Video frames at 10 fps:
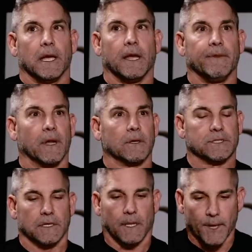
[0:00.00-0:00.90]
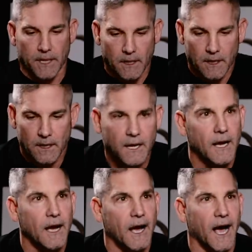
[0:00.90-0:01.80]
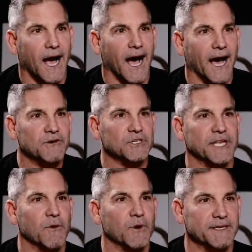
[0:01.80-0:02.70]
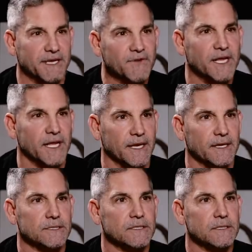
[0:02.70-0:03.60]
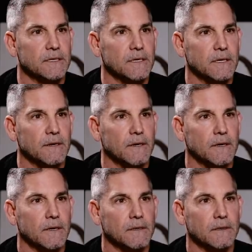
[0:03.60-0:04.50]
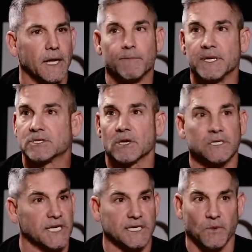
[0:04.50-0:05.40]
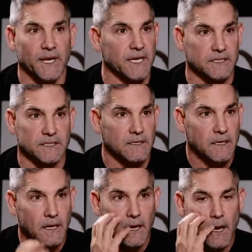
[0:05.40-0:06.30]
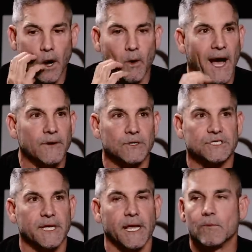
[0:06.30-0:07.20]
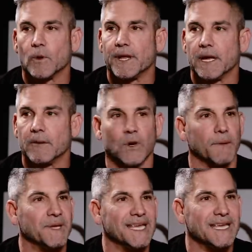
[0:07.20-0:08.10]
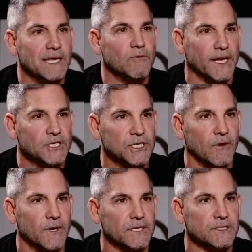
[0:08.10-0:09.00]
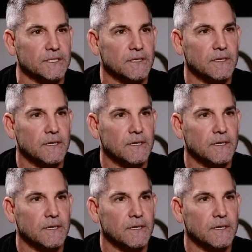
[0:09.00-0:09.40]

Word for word: And then all of a sudden I'm like, I understand what a dividend is. Mm-hmm. Like, but it took six weeks. Sure. Oh, I understand what a what a PE ratio is.